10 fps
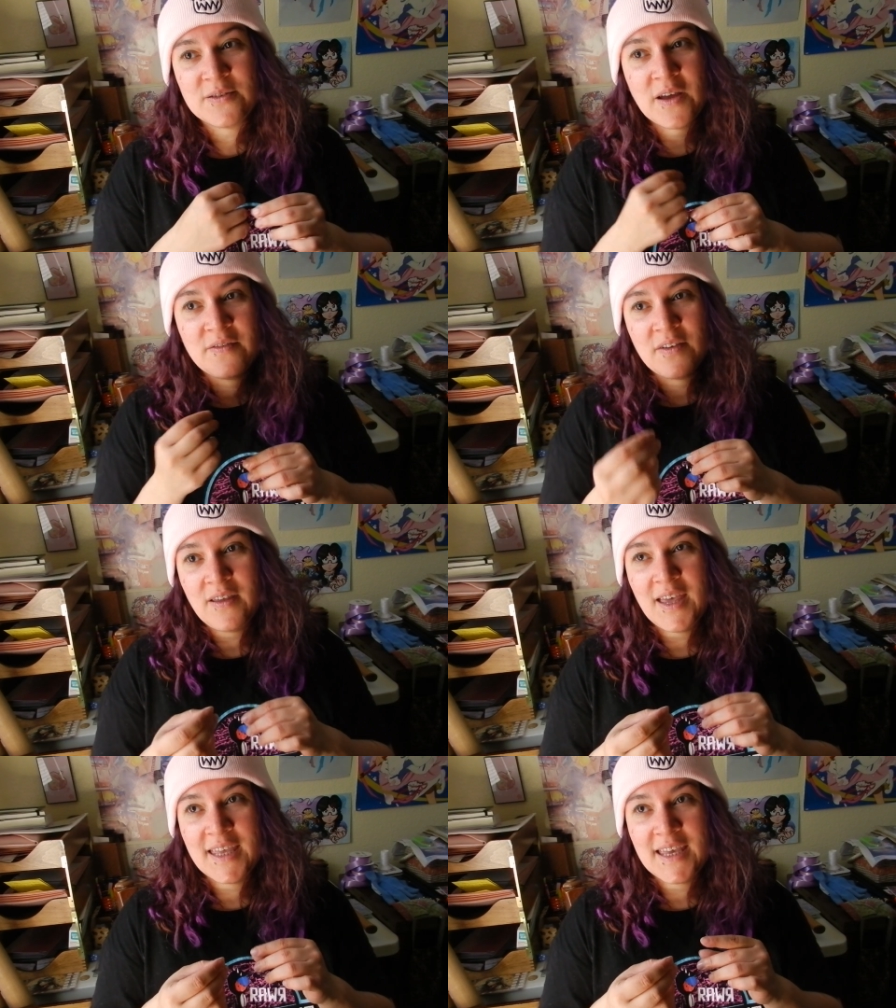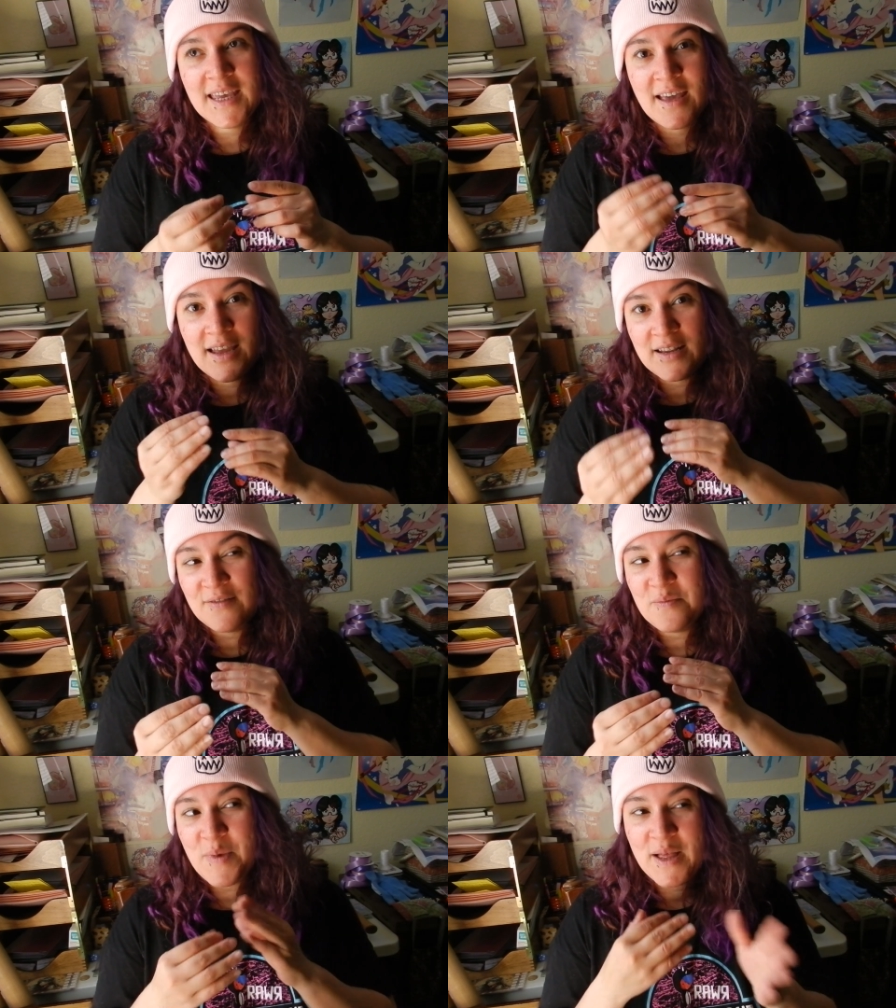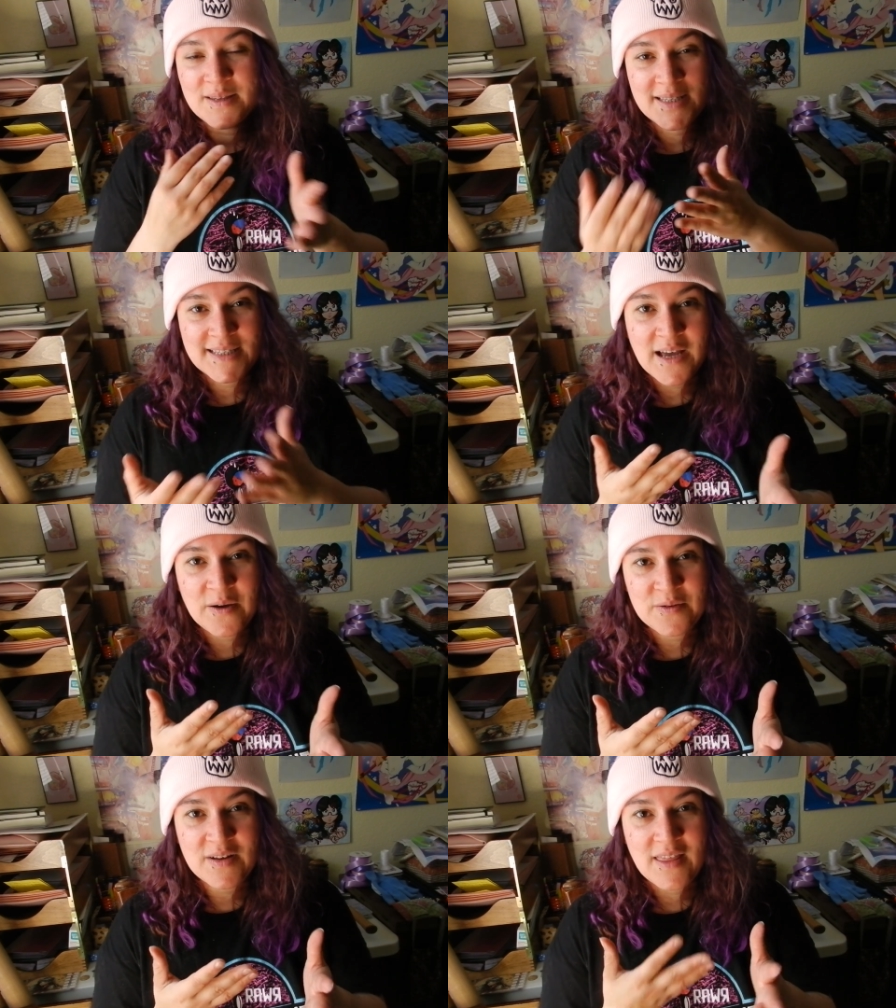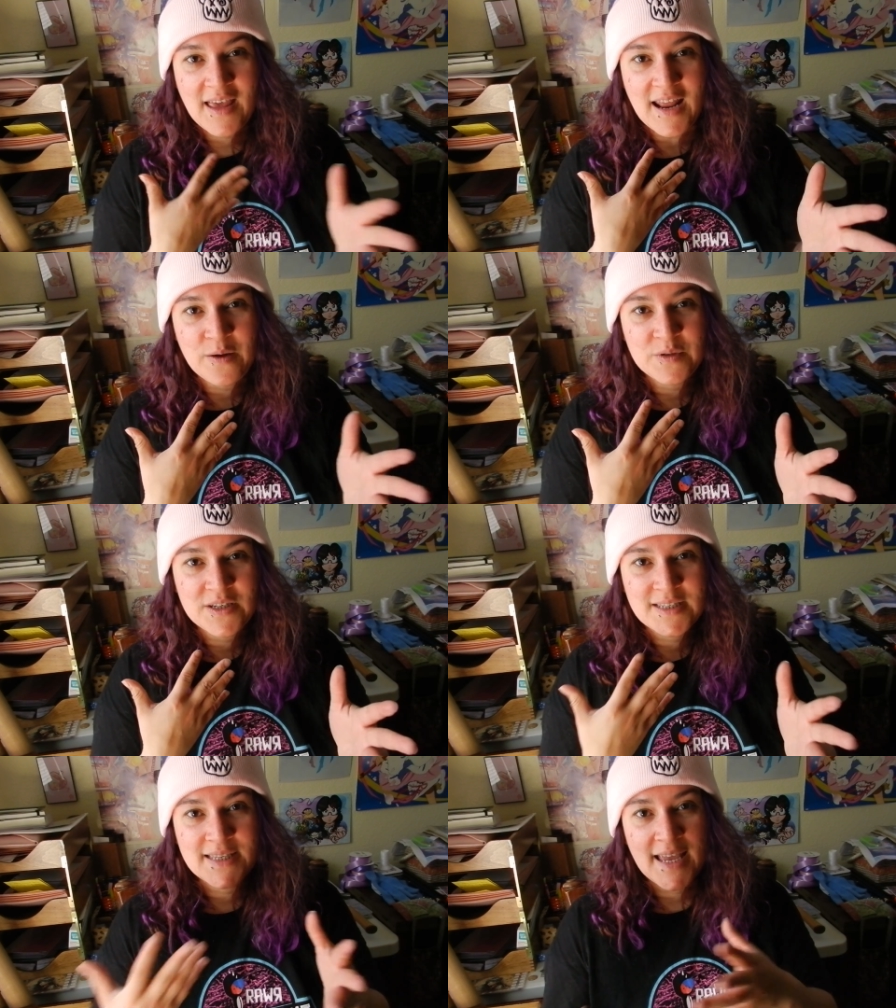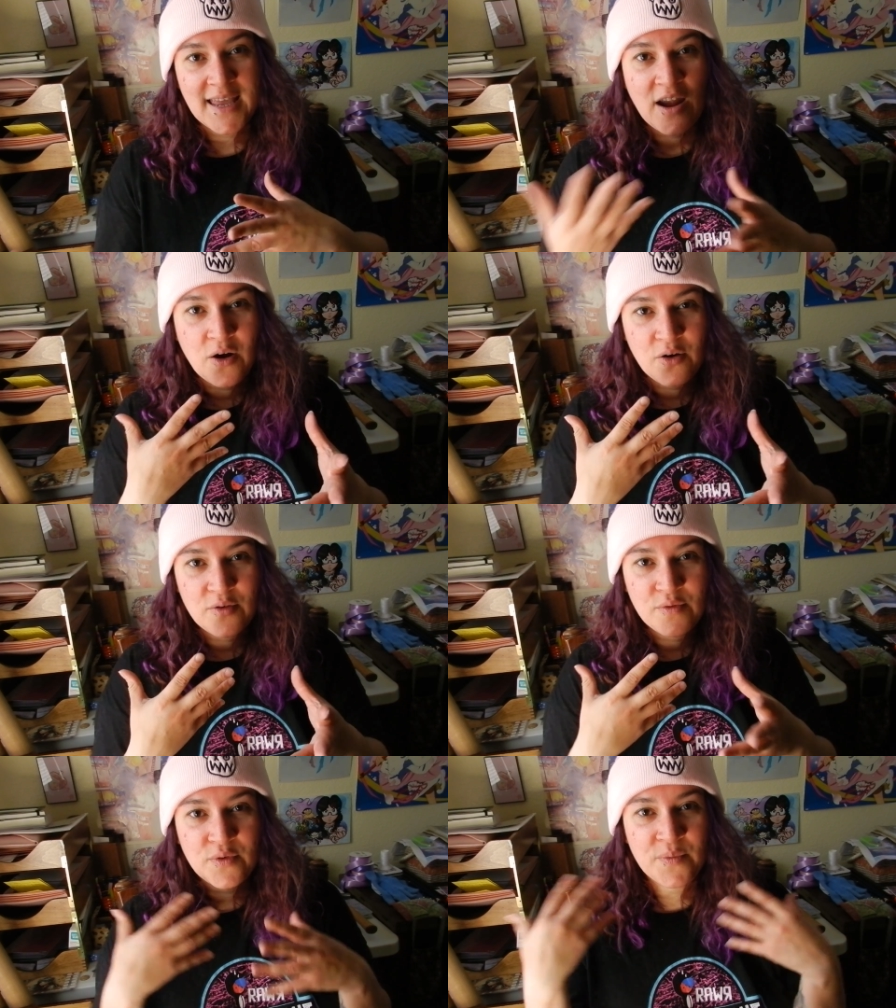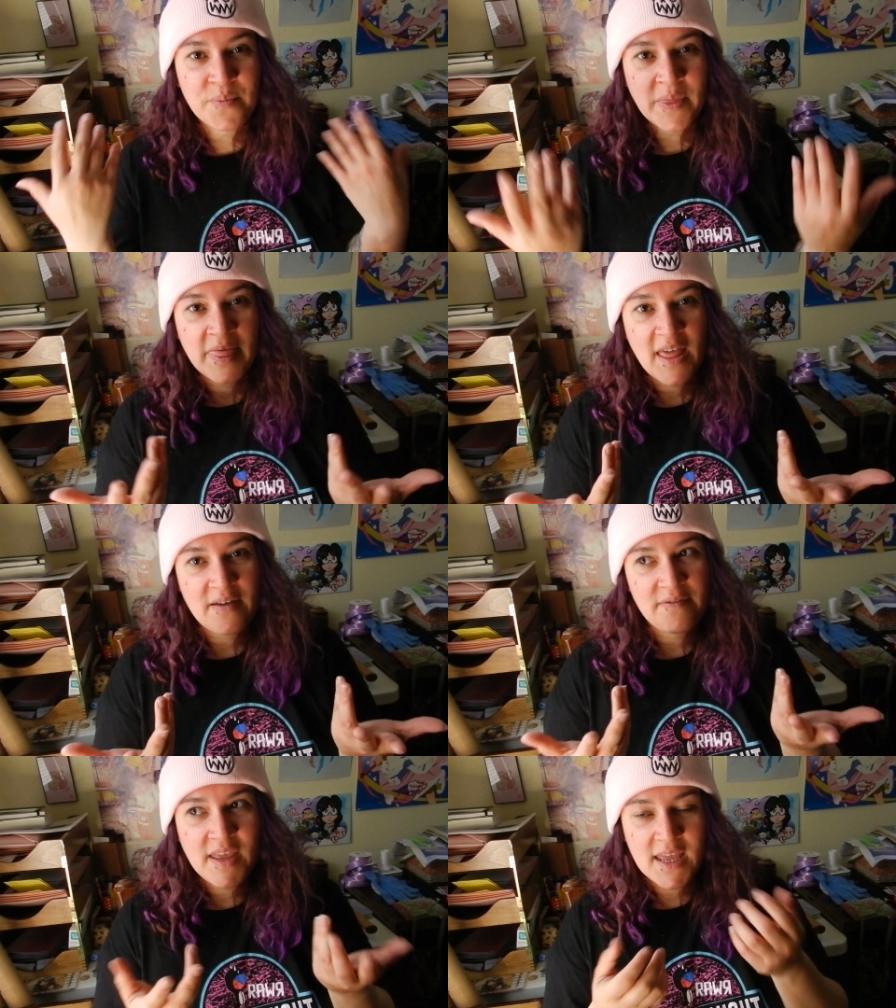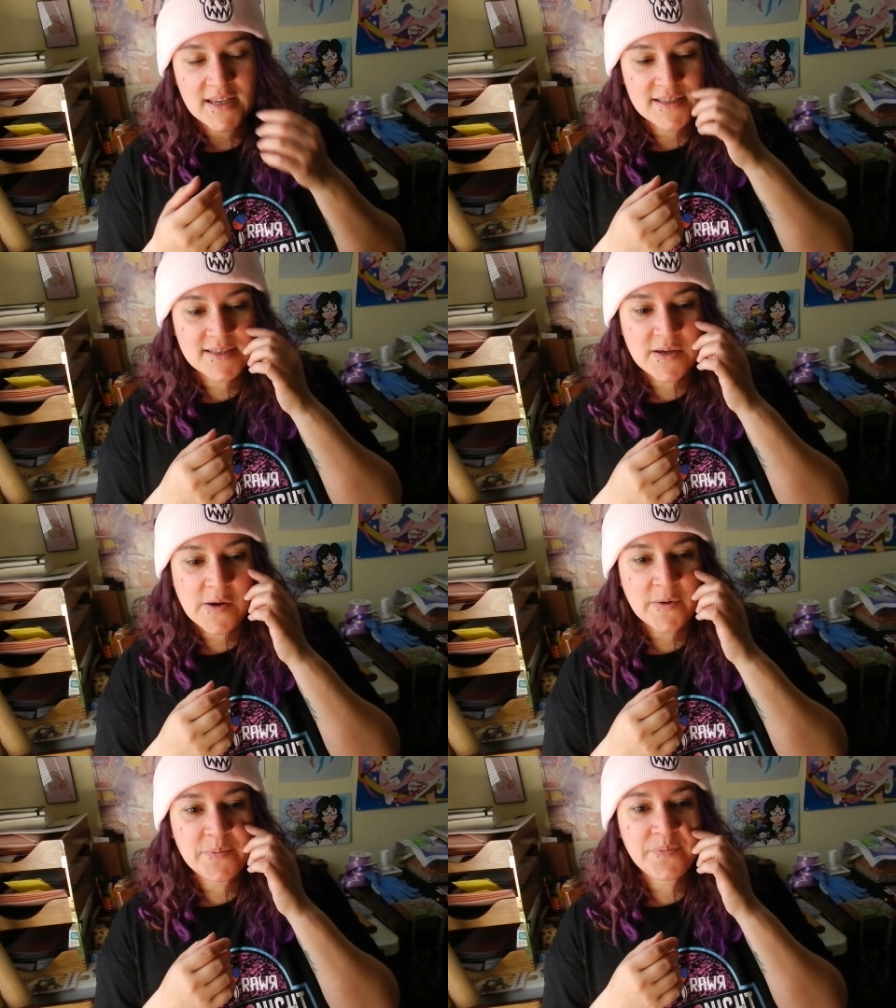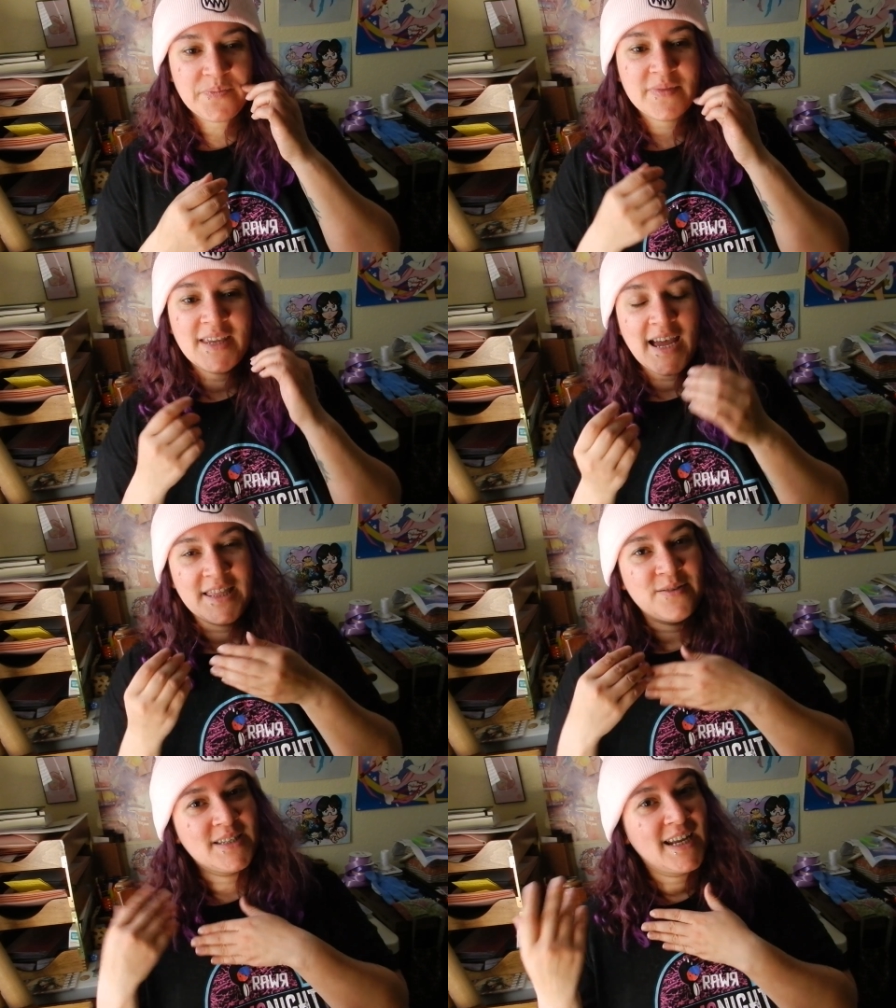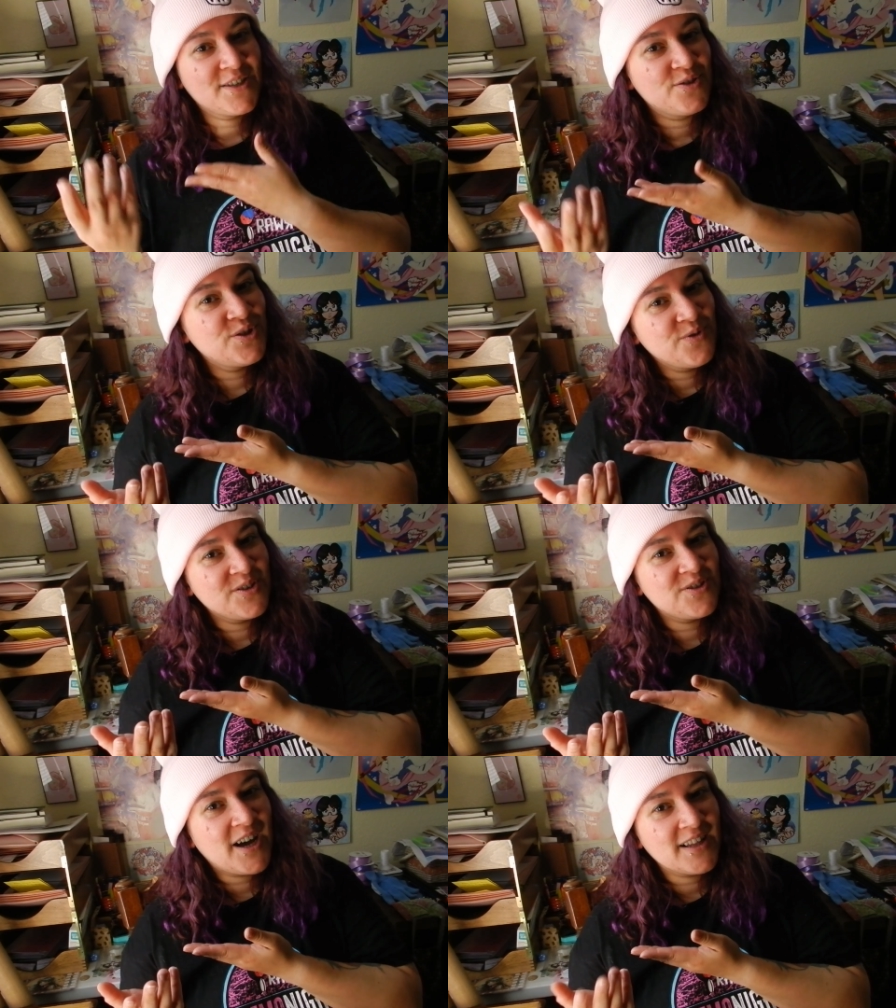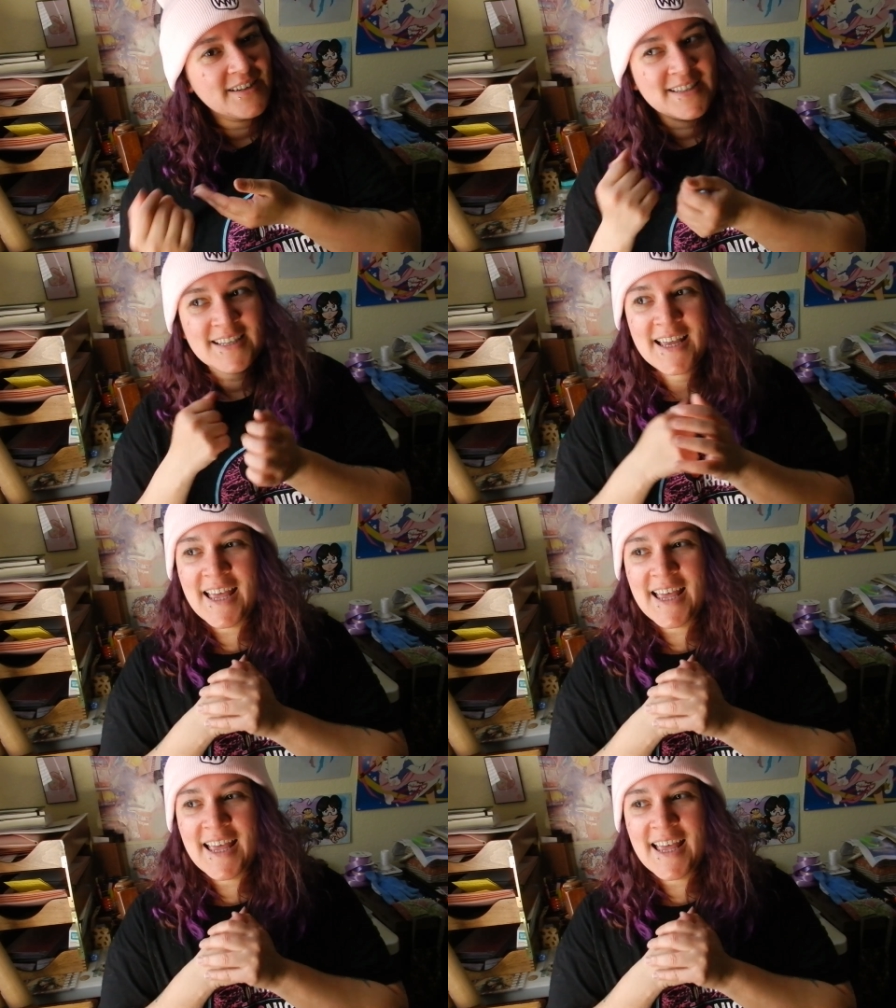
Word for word: So I feel like it kind of balances out that I would just take care of that fee. So yeah, that was an extra $200.